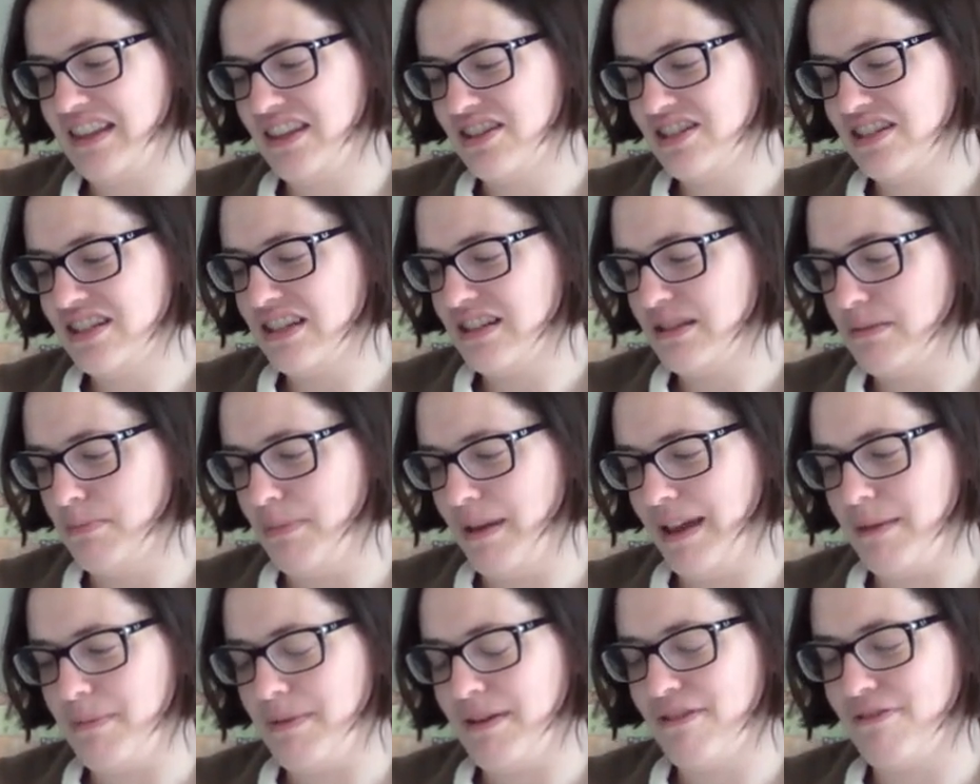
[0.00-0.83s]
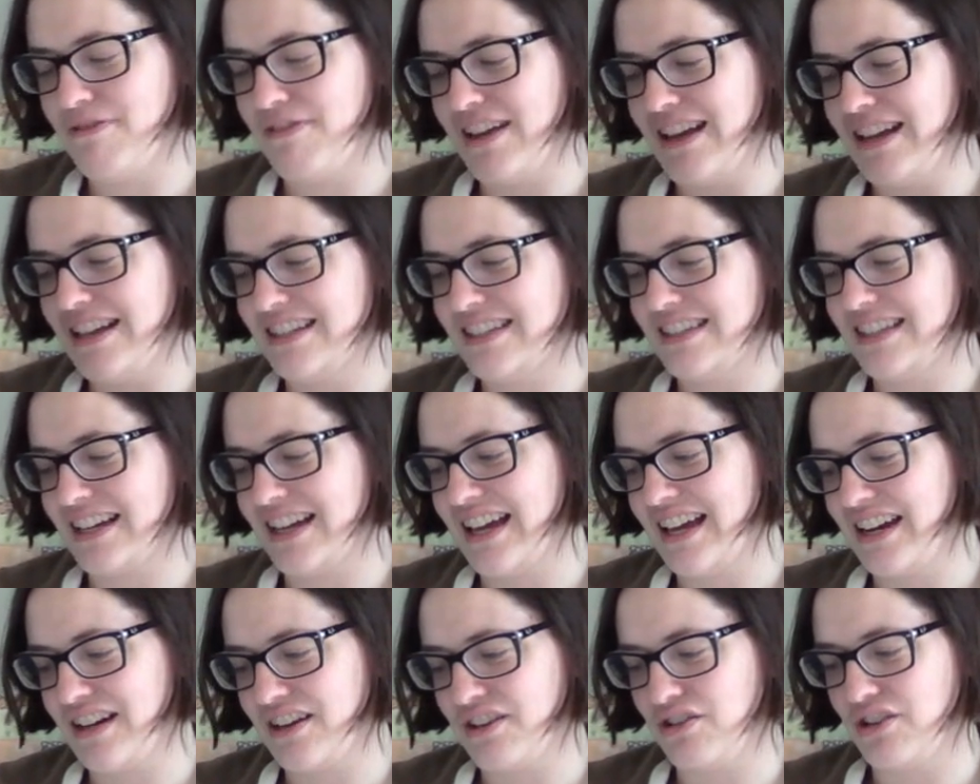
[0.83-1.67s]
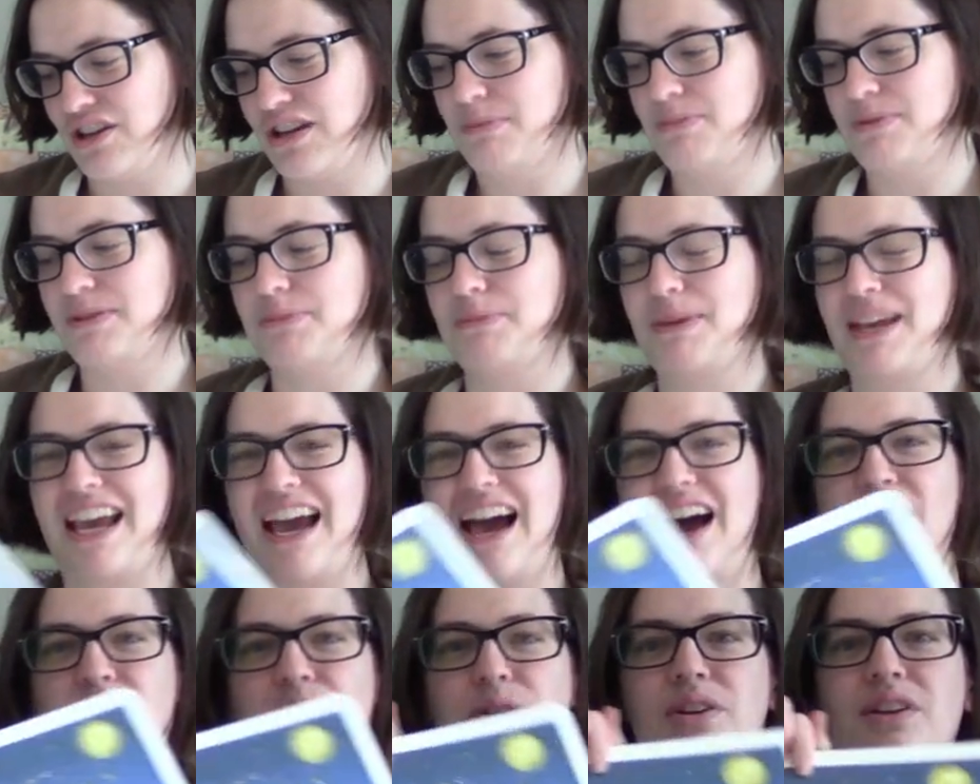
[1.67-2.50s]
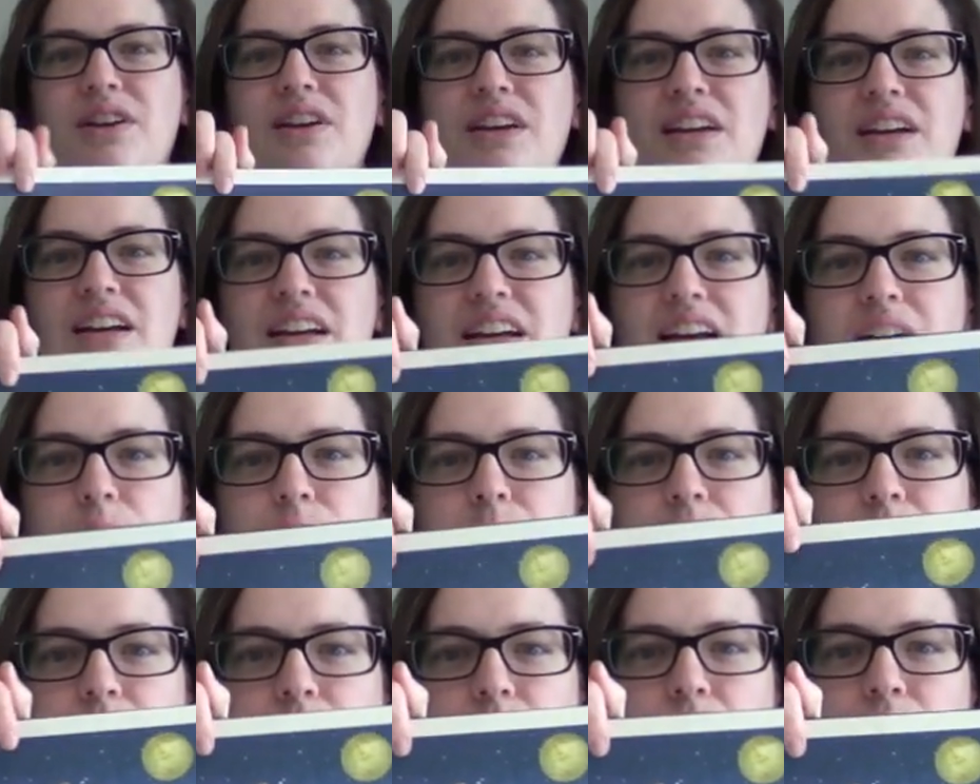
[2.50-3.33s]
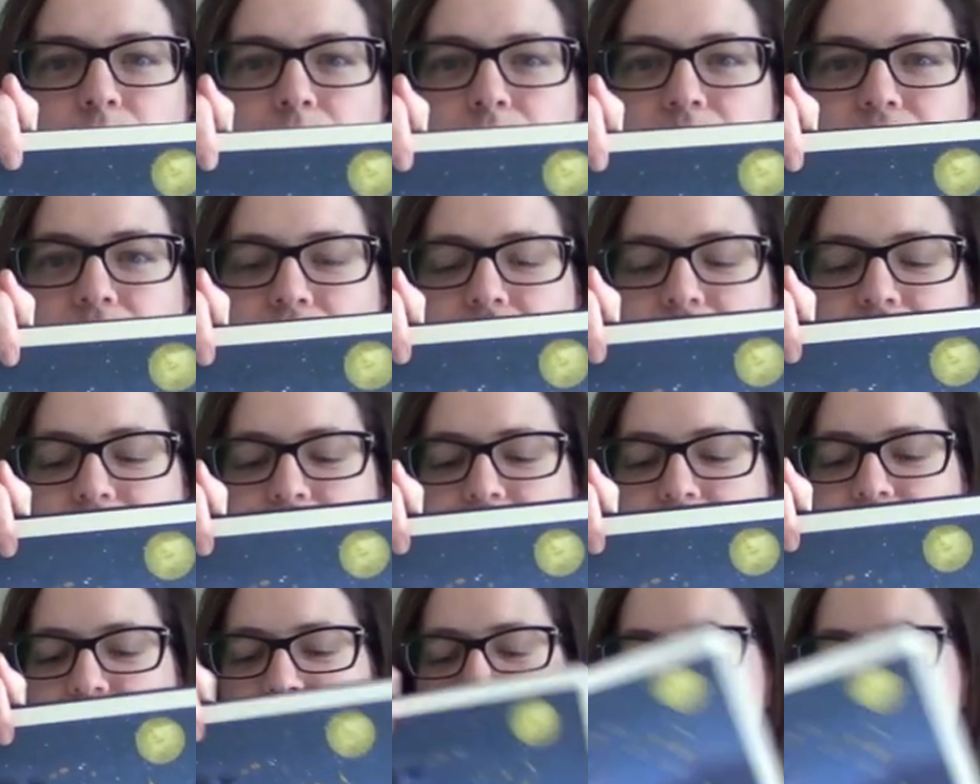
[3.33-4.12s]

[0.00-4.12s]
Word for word: there's this baby face that kind of creeps me out up in the corner here.